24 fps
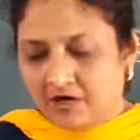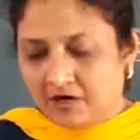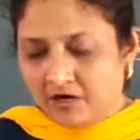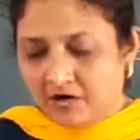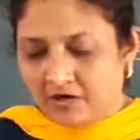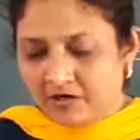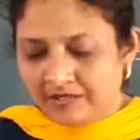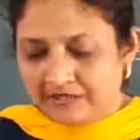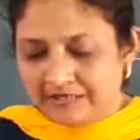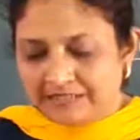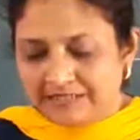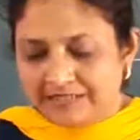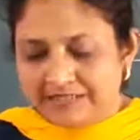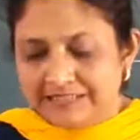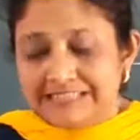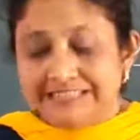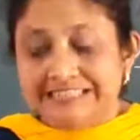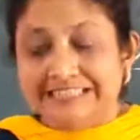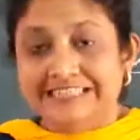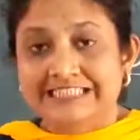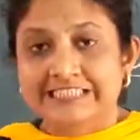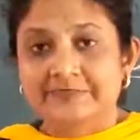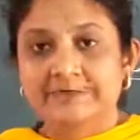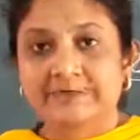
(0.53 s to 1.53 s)
called the
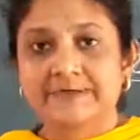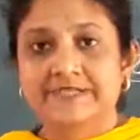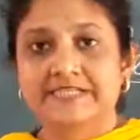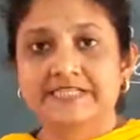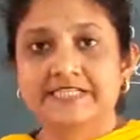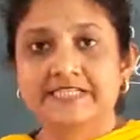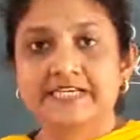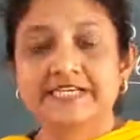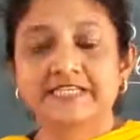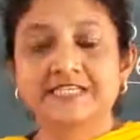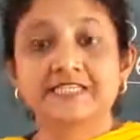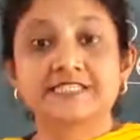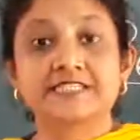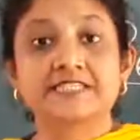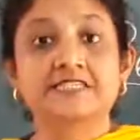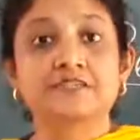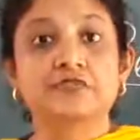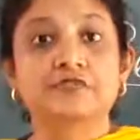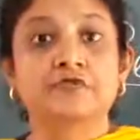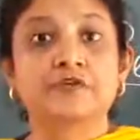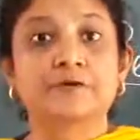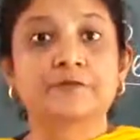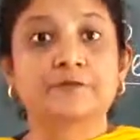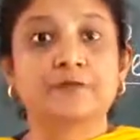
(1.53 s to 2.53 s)
DPT. It is a
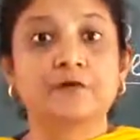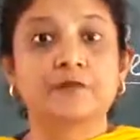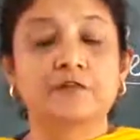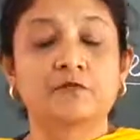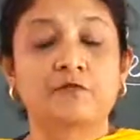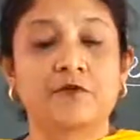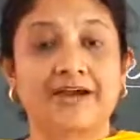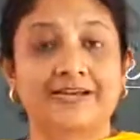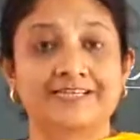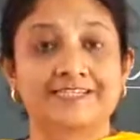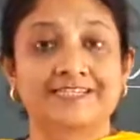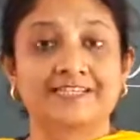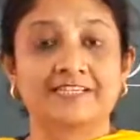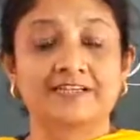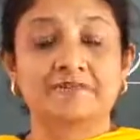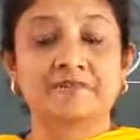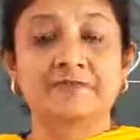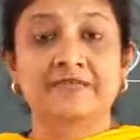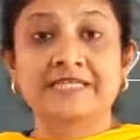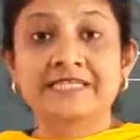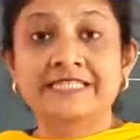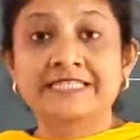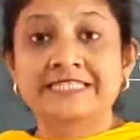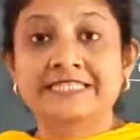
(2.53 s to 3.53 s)
triple vaccine,
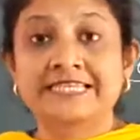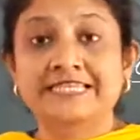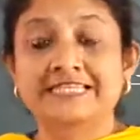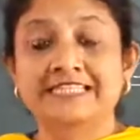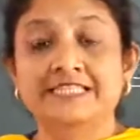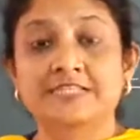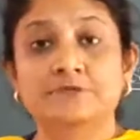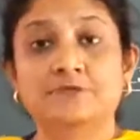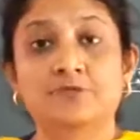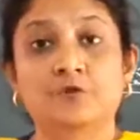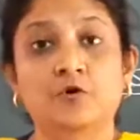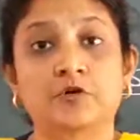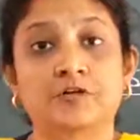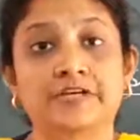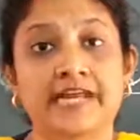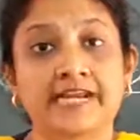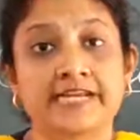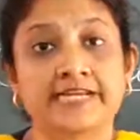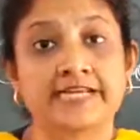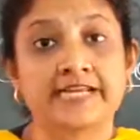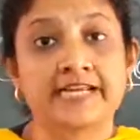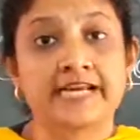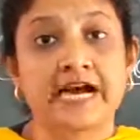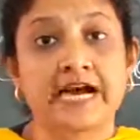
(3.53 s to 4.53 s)
means it is
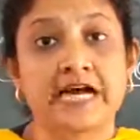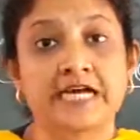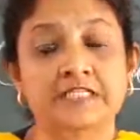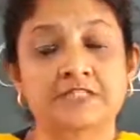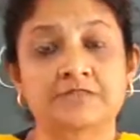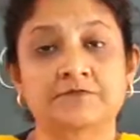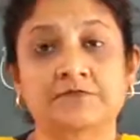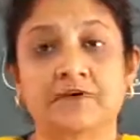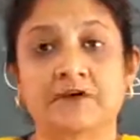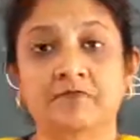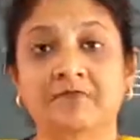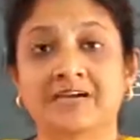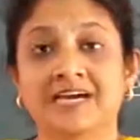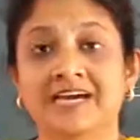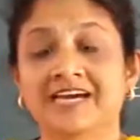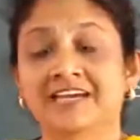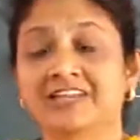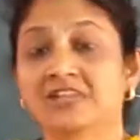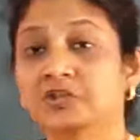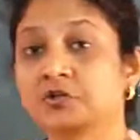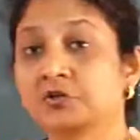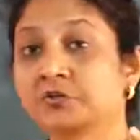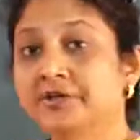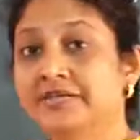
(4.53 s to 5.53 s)
protecting us from
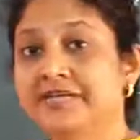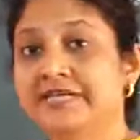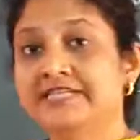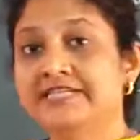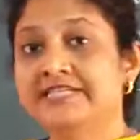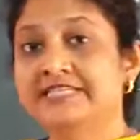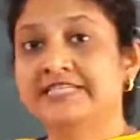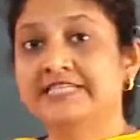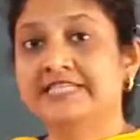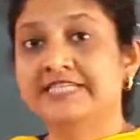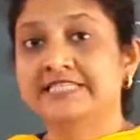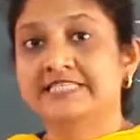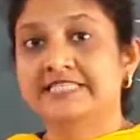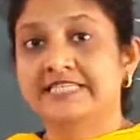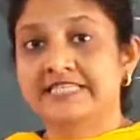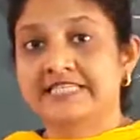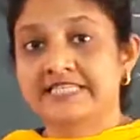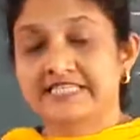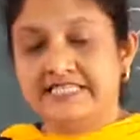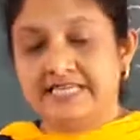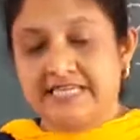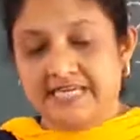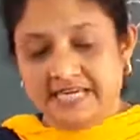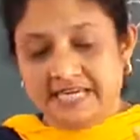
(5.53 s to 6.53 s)
3
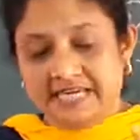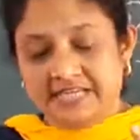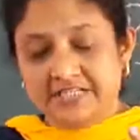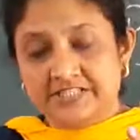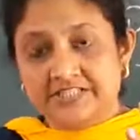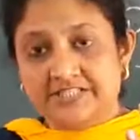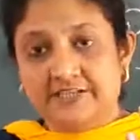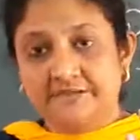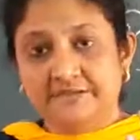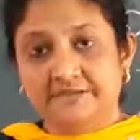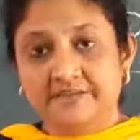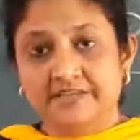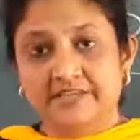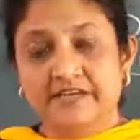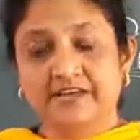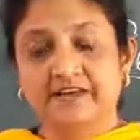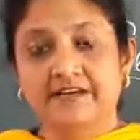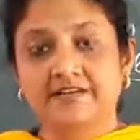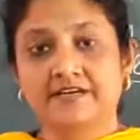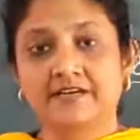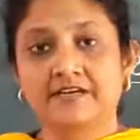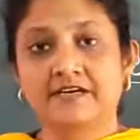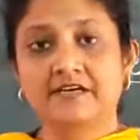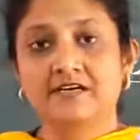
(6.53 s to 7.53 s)
diseases:
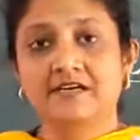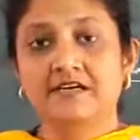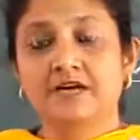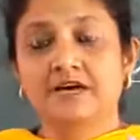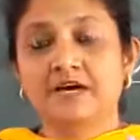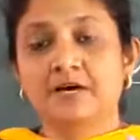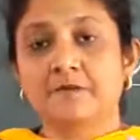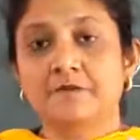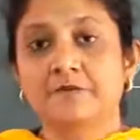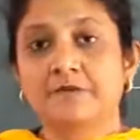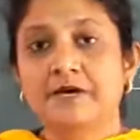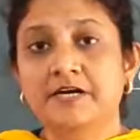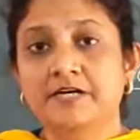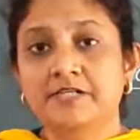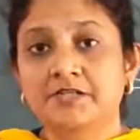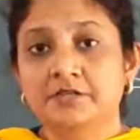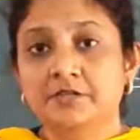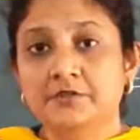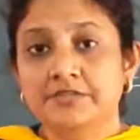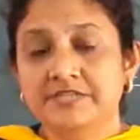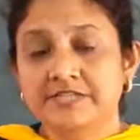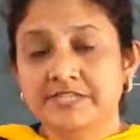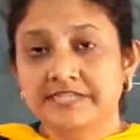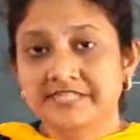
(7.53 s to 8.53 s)
diphtheria,
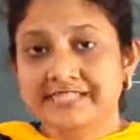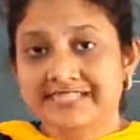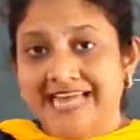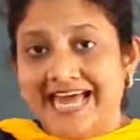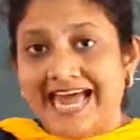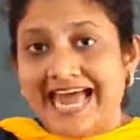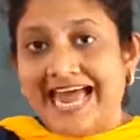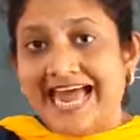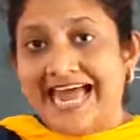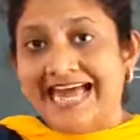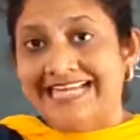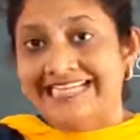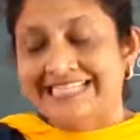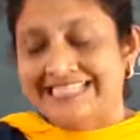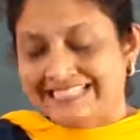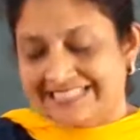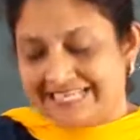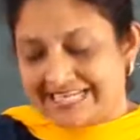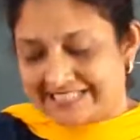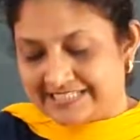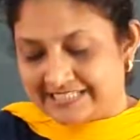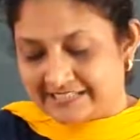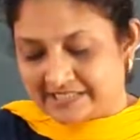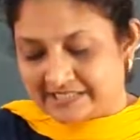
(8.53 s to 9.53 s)
pertussis and
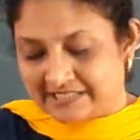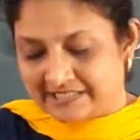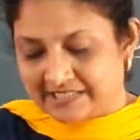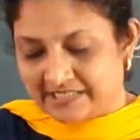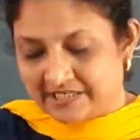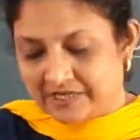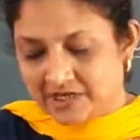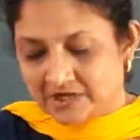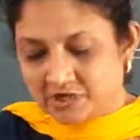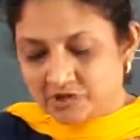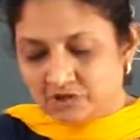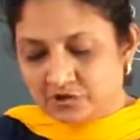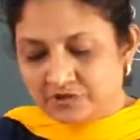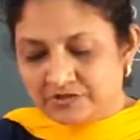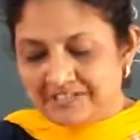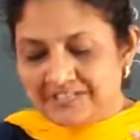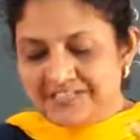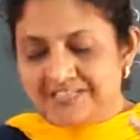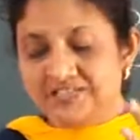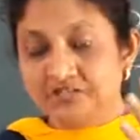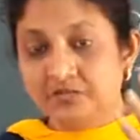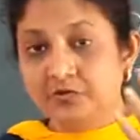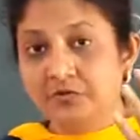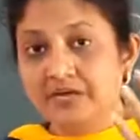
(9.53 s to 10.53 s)
tetanus. So
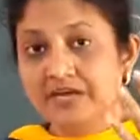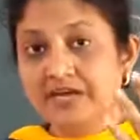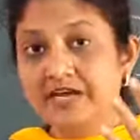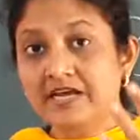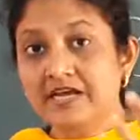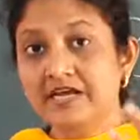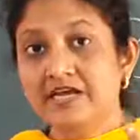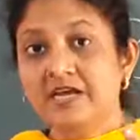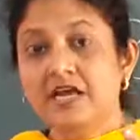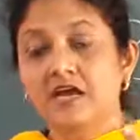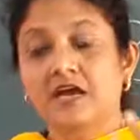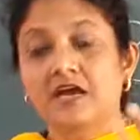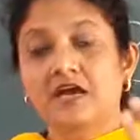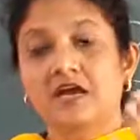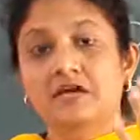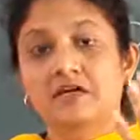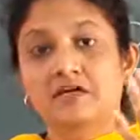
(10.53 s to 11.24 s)
these 3